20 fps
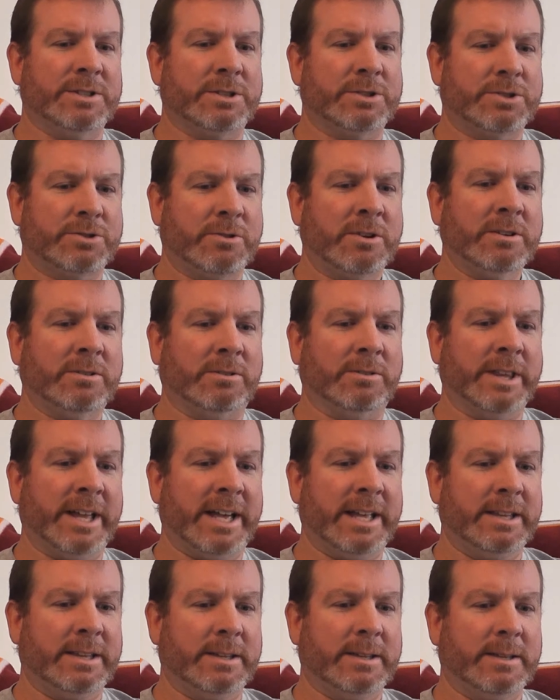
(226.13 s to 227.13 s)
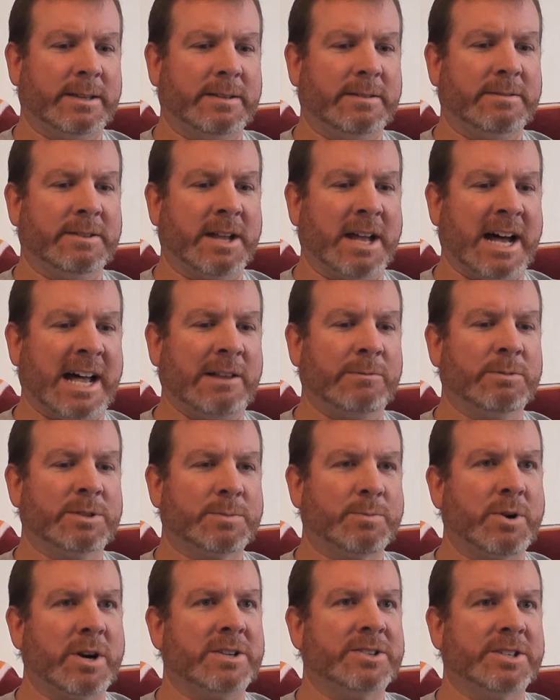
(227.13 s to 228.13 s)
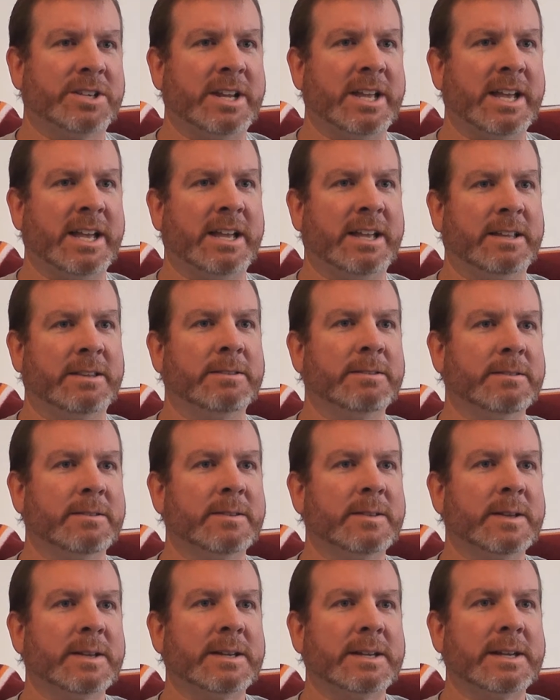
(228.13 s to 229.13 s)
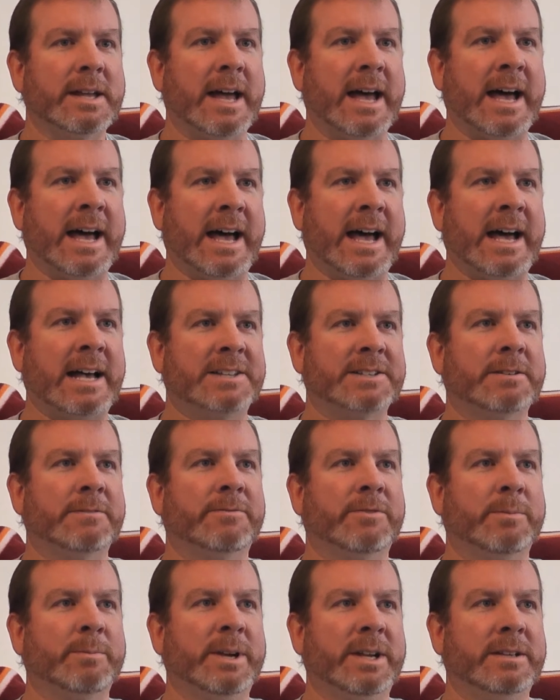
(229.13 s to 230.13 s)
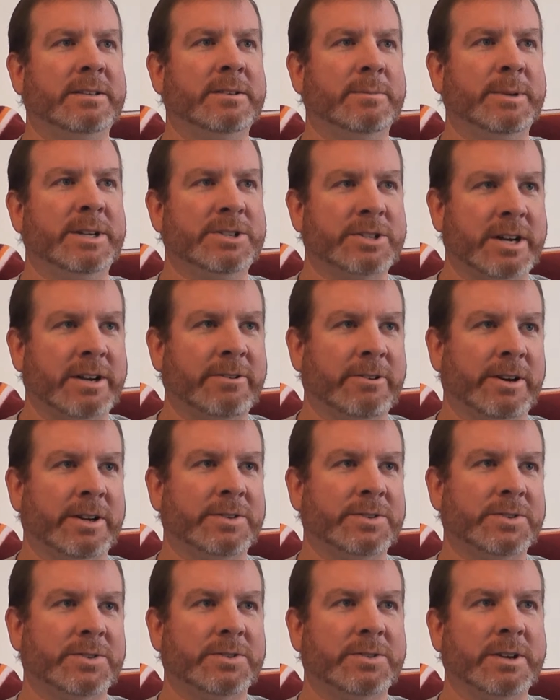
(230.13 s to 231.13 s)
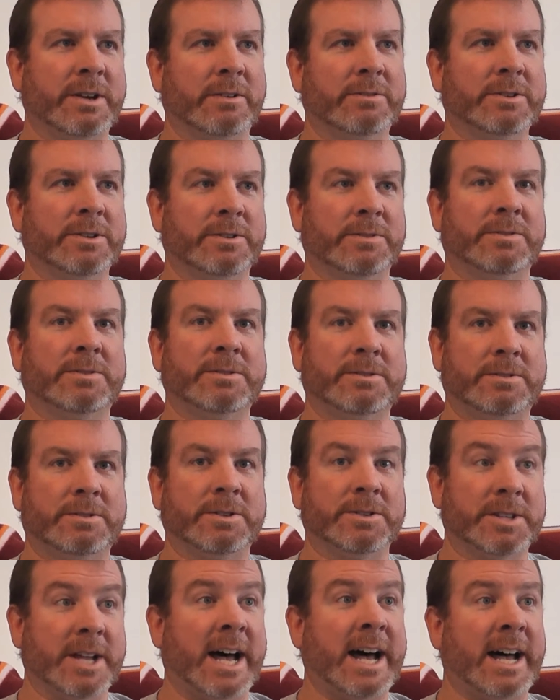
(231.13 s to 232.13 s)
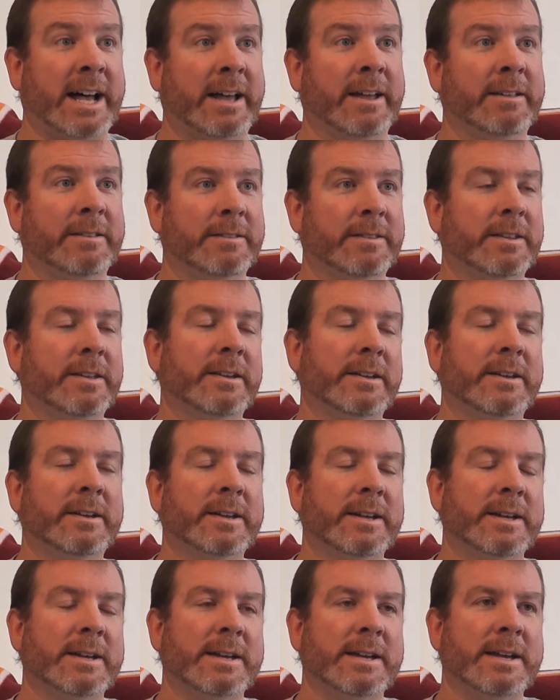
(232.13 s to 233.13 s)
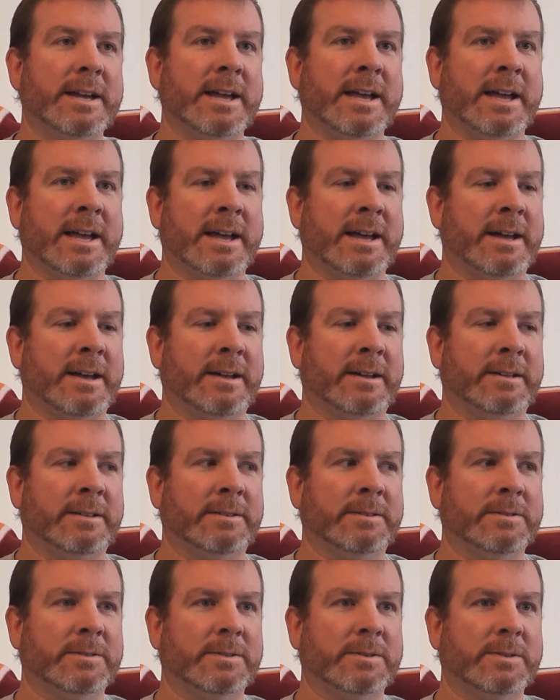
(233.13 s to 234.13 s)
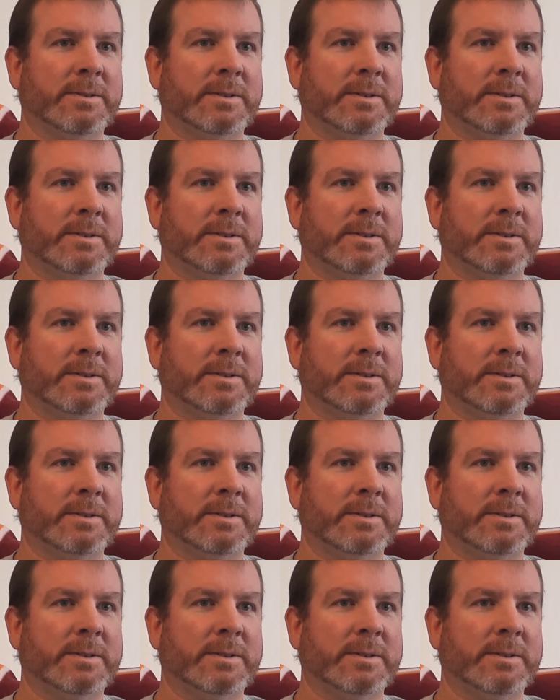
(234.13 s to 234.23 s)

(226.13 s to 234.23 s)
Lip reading: struggle that God was pressing in, asking for me to be generous, you know, to tithe, and